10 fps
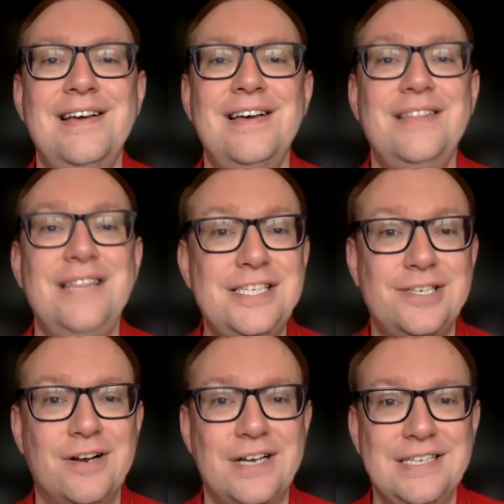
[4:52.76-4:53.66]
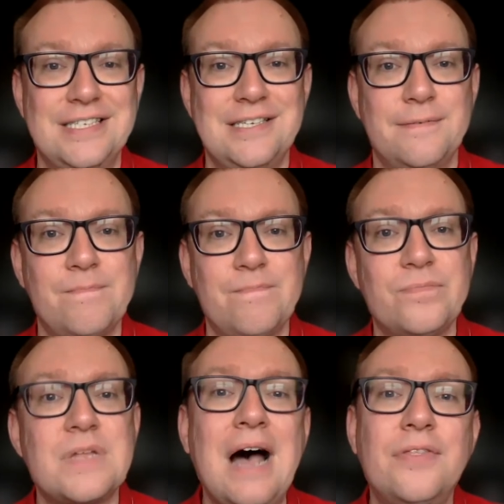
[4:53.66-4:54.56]
These targets,
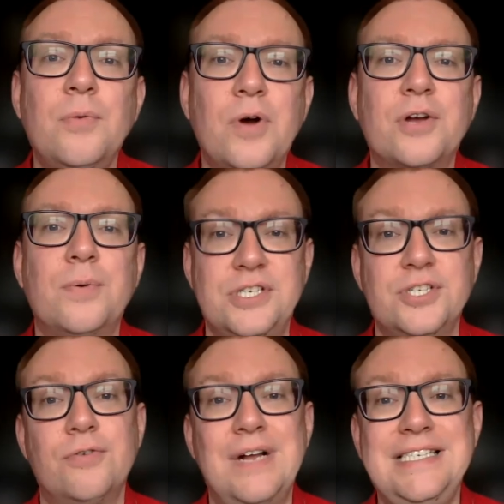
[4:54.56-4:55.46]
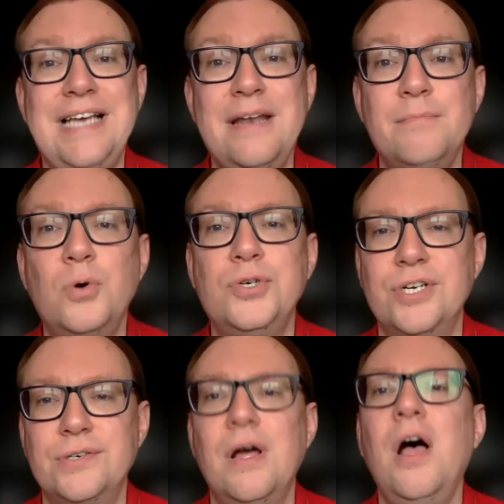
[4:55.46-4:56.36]
and the work which is already in
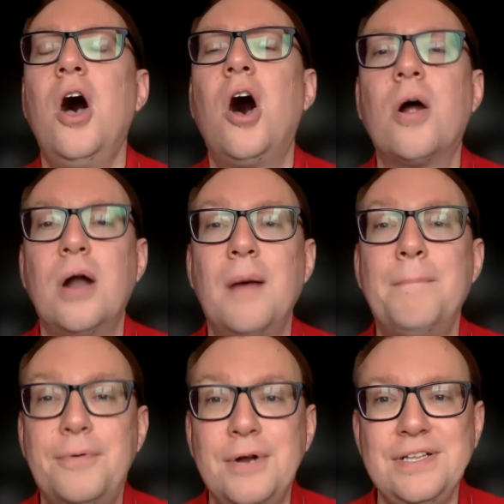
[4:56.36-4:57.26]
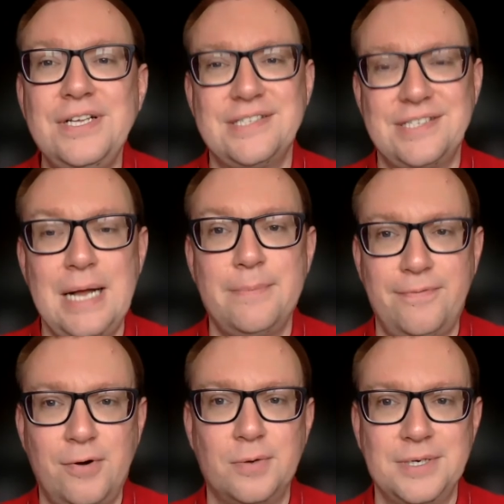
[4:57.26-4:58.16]
motion, are a brilliant step
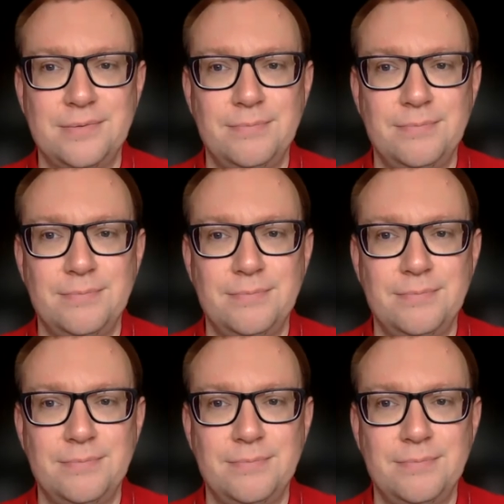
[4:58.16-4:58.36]
forward.